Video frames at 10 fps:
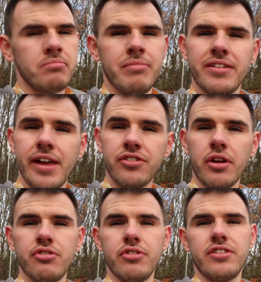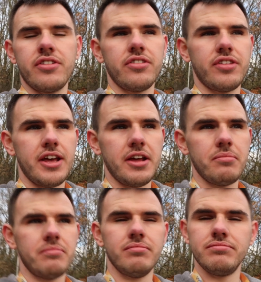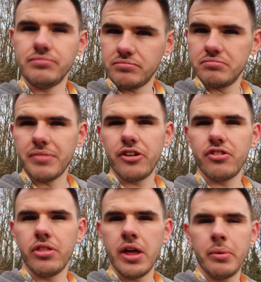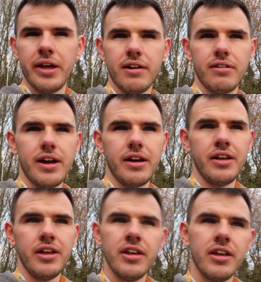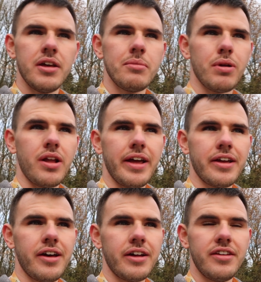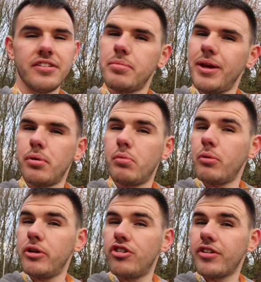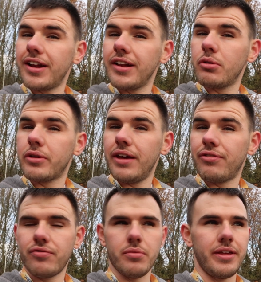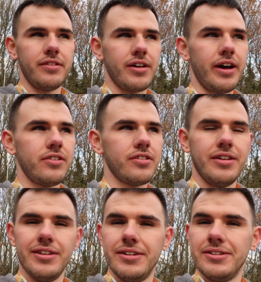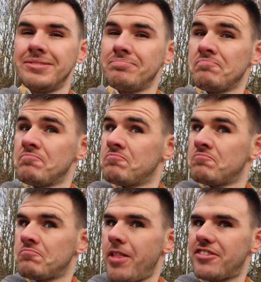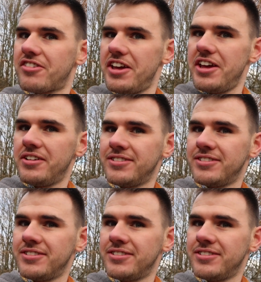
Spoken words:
Maintain social distancing, make sure that we're polite and courteous to people, but we should get a little gift from these guys. Let's see.